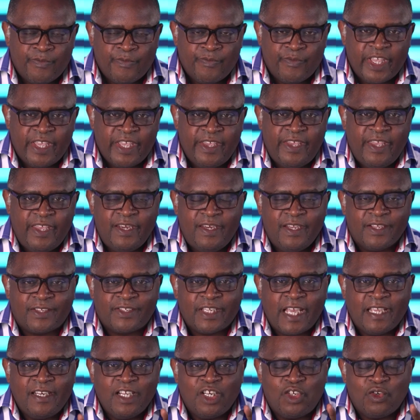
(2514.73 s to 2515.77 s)
He
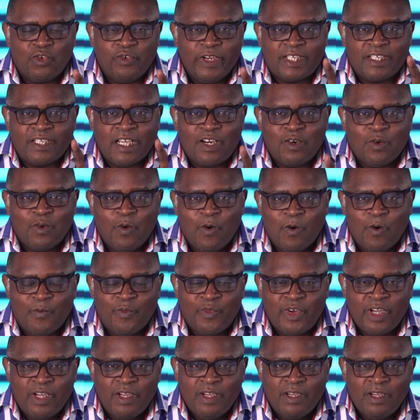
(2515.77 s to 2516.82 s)
decided to return home
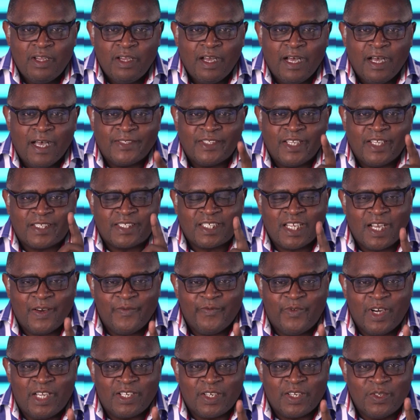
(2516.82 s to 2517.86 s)
as a
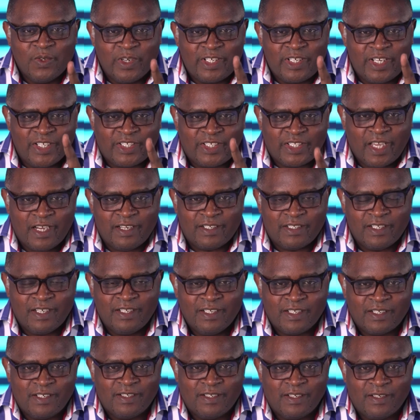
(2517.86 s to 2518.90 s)
servant, not a child.
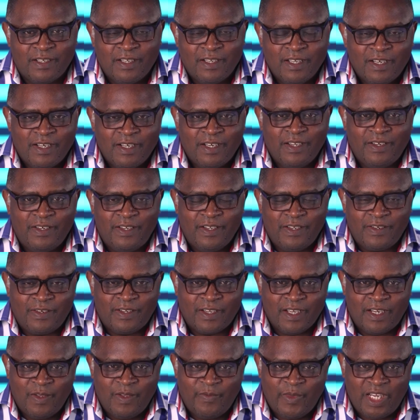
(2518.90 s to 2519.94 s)

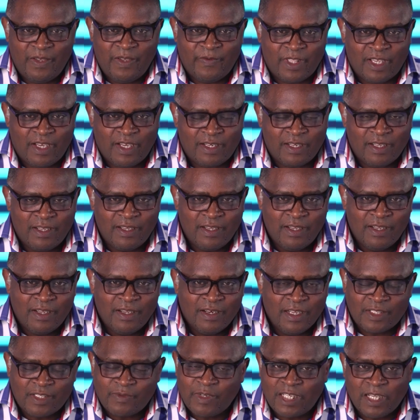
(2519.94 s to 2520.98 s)
Can you believe that?
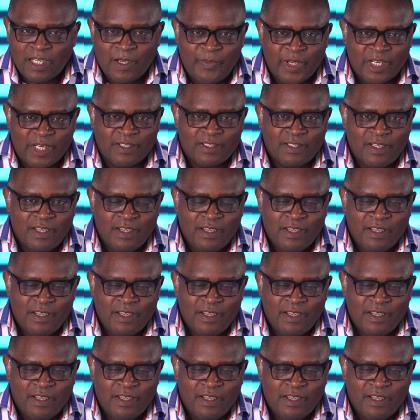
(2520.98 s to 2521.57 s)
That's what happens.